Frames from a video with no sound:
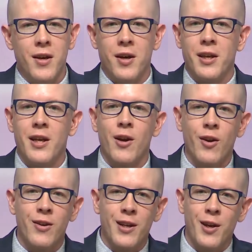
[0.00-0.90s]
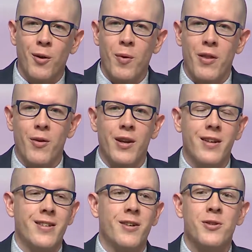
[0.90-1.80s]
a year to hear whether it
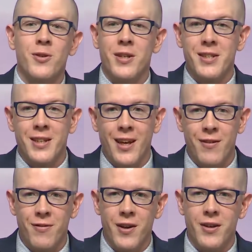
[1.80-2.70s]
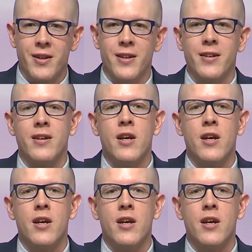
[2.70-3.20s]
does or doesn't get funded.